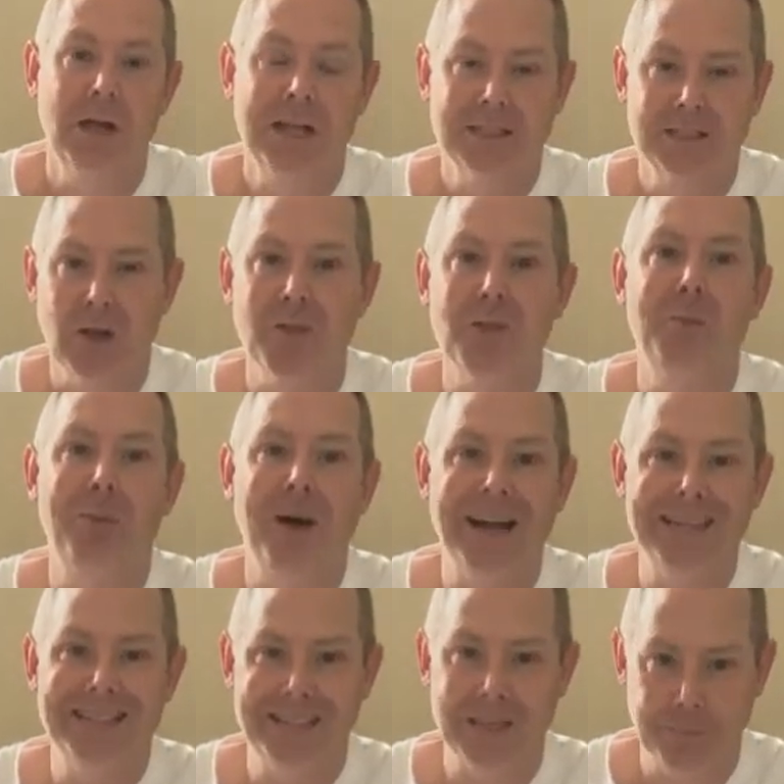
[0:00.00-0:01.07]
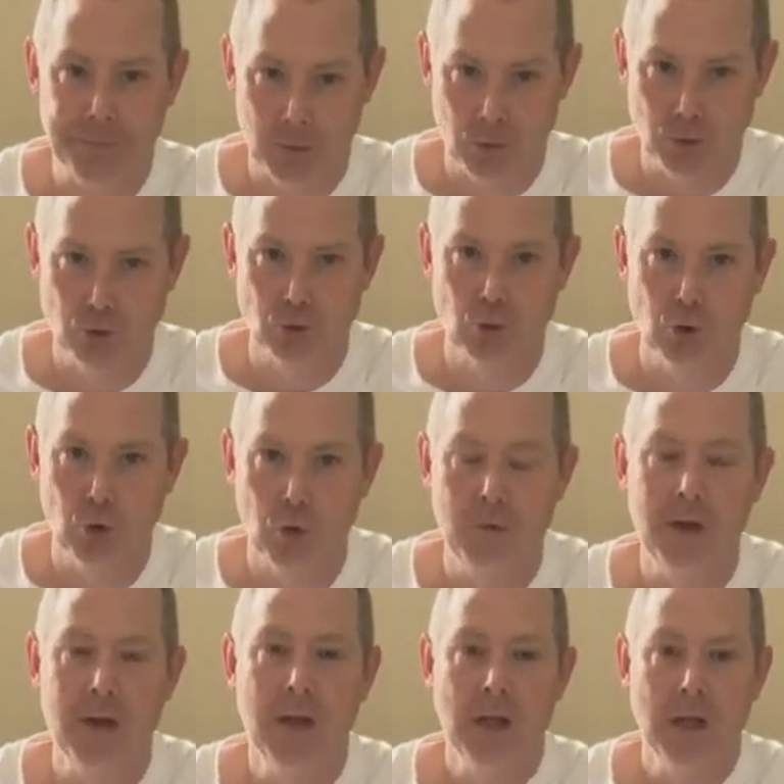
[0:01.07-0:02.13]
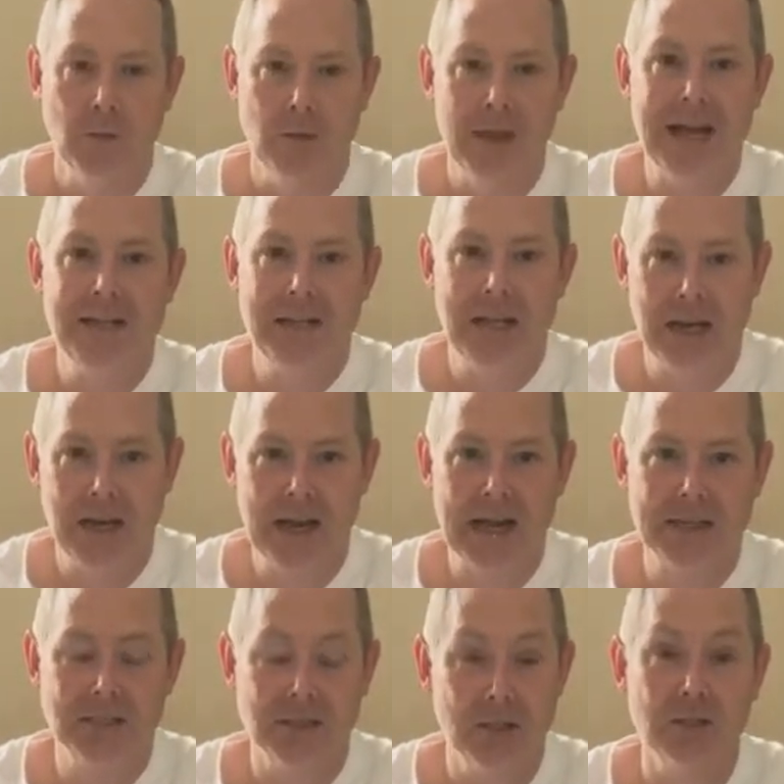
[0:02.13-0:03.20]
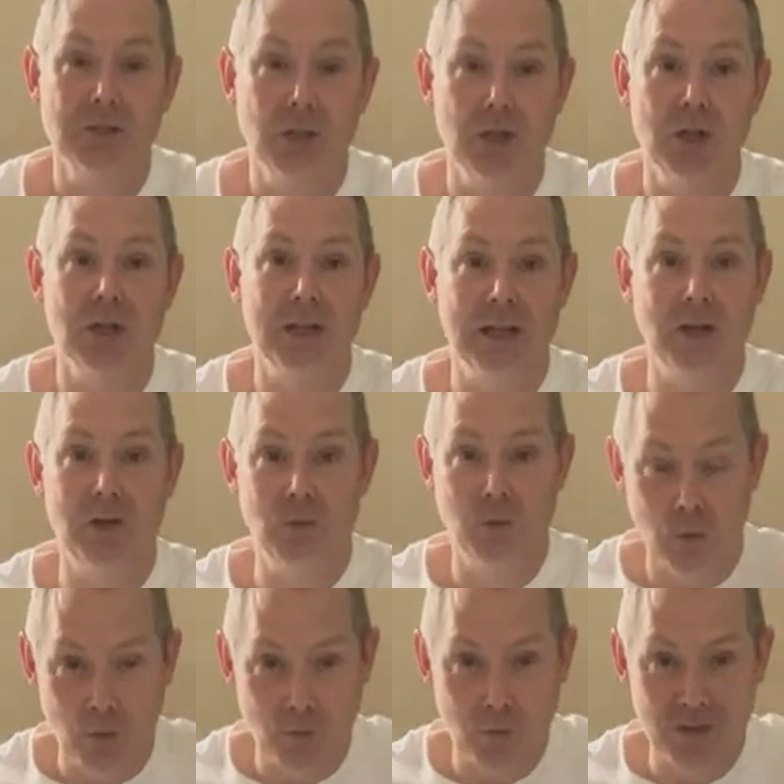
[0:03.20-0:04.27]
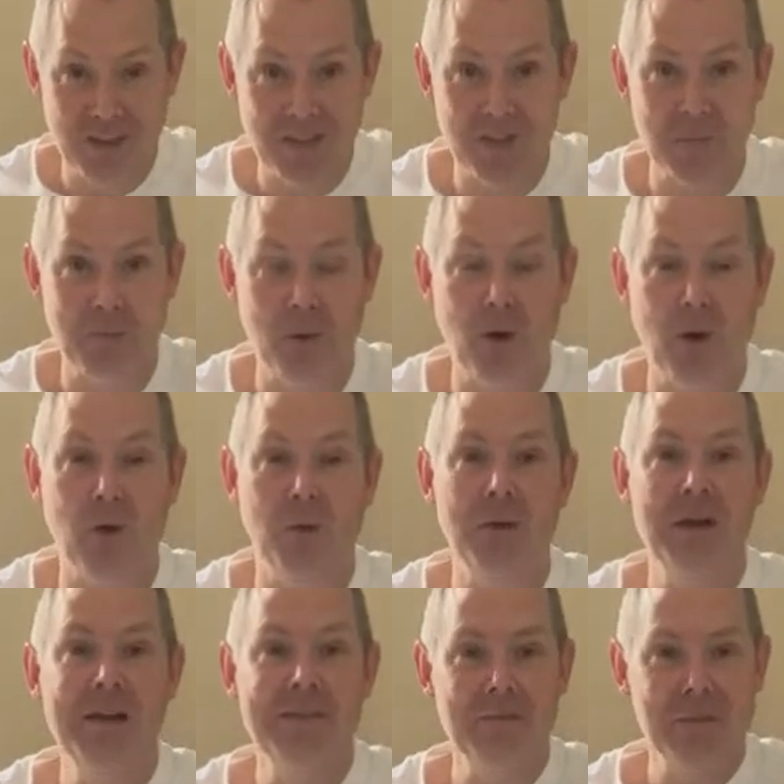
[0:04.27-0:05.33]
It's called the bicipital groove, where that tendon actually, there's literally a groove within the bone.